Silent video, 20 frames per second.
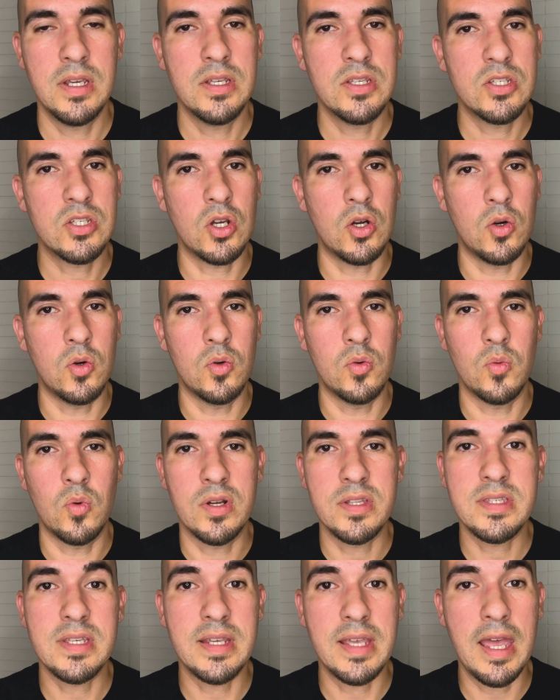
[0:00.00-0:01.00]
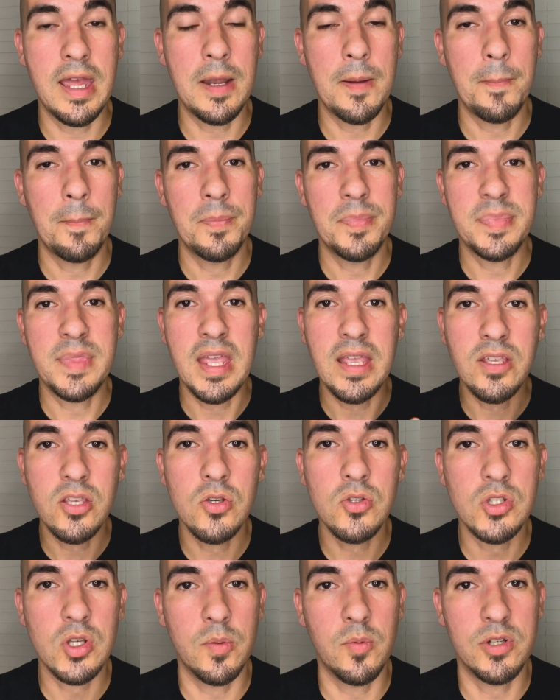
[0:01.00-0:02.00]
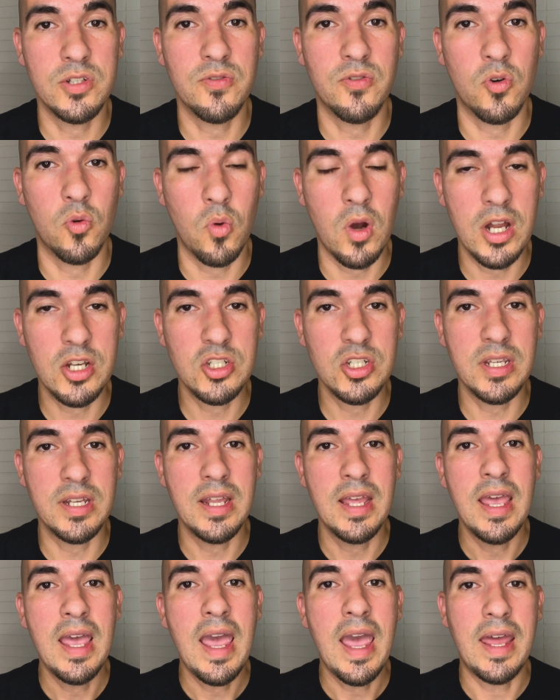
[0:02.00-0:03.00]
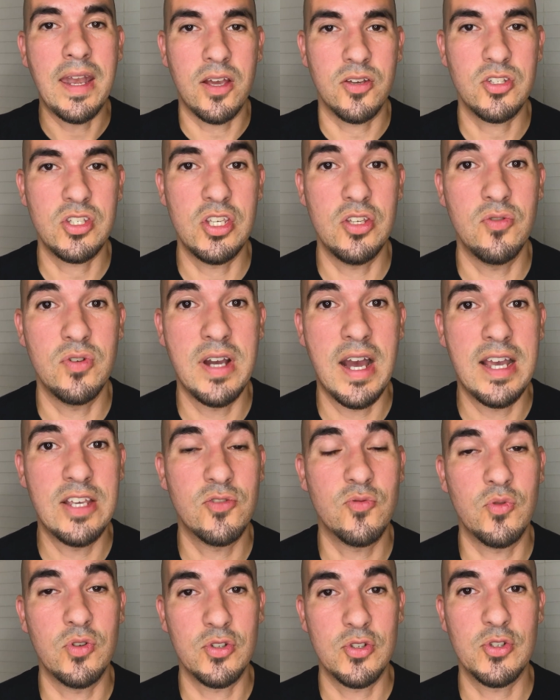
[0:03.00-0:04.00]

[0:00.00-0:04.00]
So once again, thank you so much for watching, and I'll see you guys real